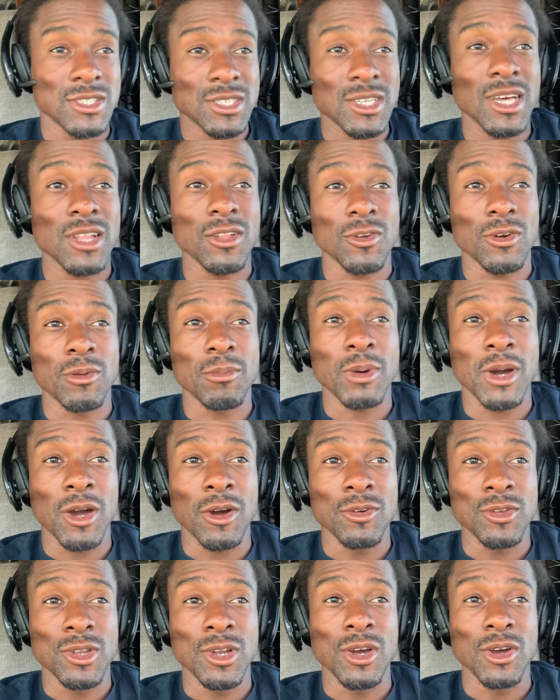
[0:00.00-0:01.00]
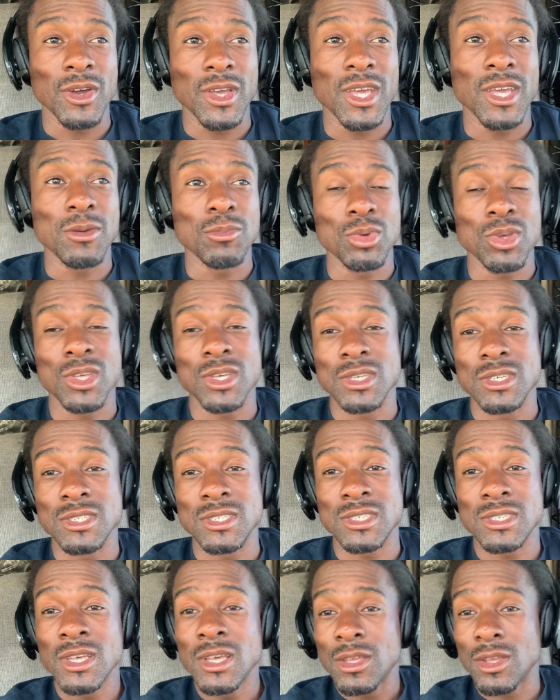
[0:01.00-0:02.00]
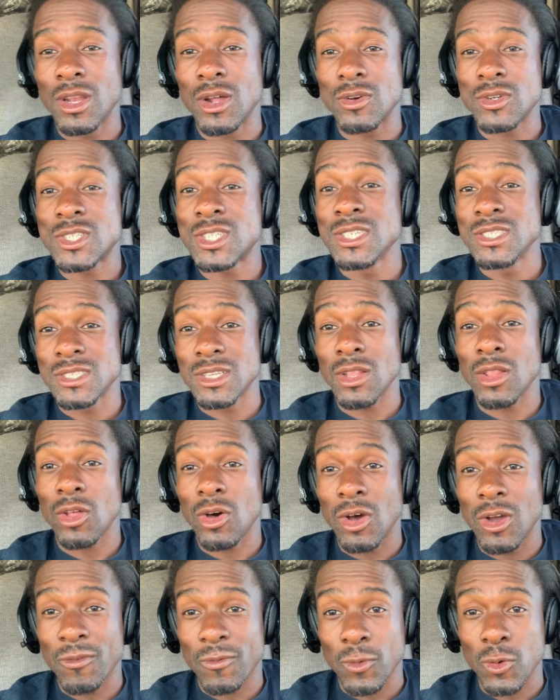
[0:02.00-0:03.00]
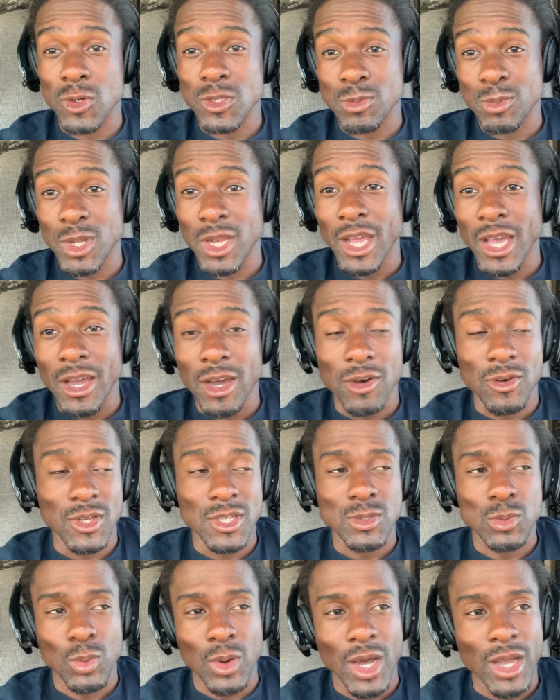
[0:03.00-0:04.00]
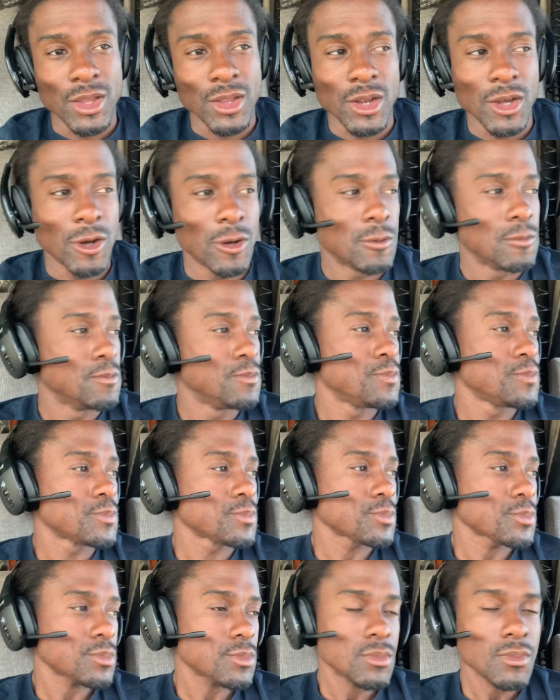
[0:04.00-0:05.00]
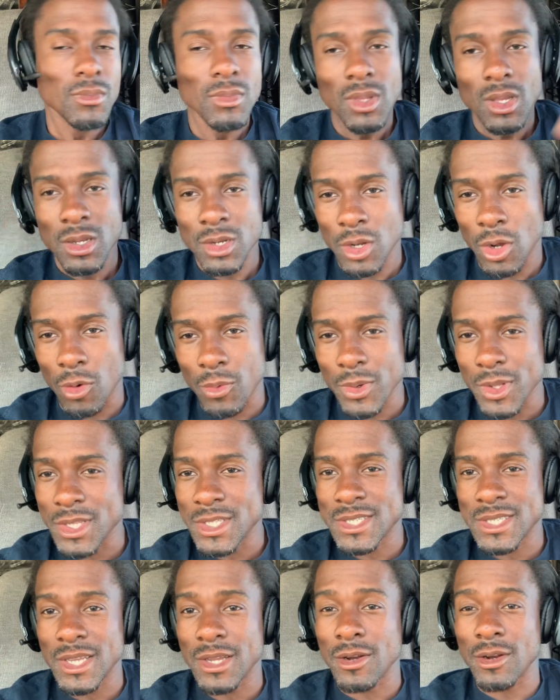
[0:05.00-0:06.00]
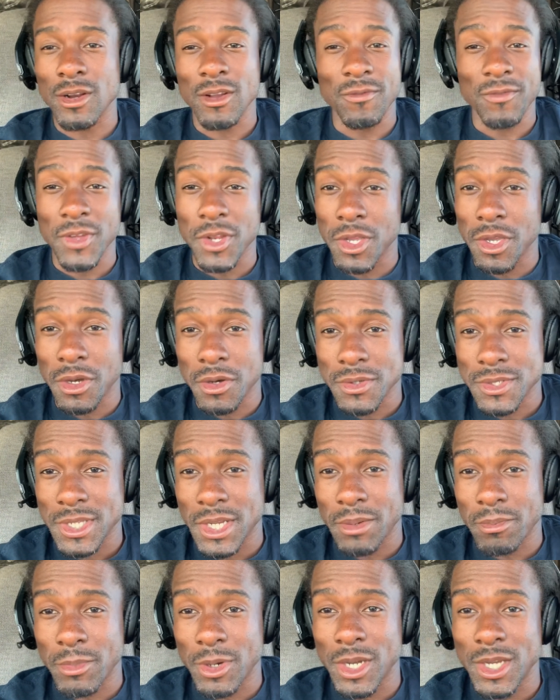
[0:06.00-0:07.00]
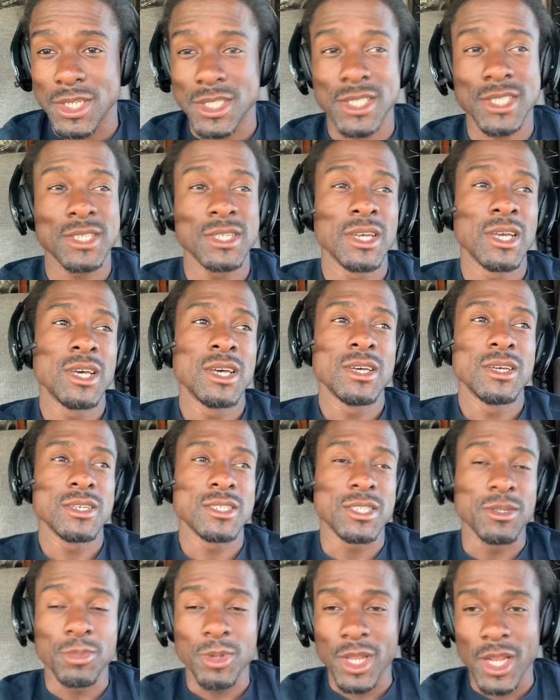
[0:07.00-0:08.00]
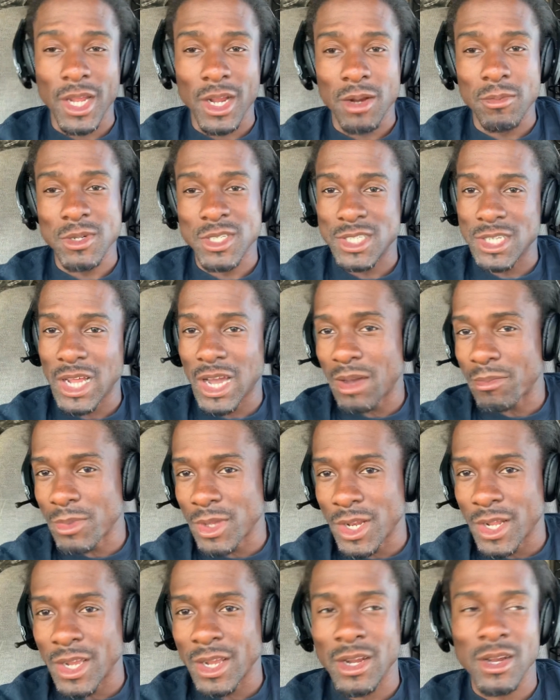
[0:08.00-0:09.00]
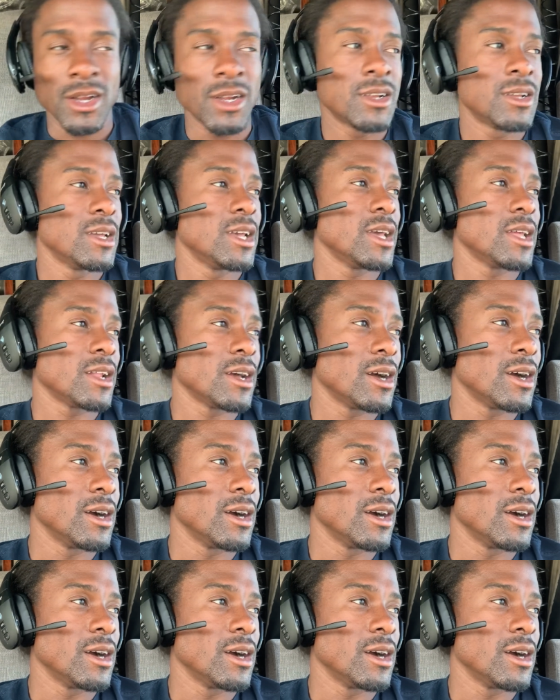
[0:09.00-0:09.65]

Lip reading: tell her about, because, she's in law enforcement now. That's why, don't really see her in the videos that much. She be there, but she not be there. And,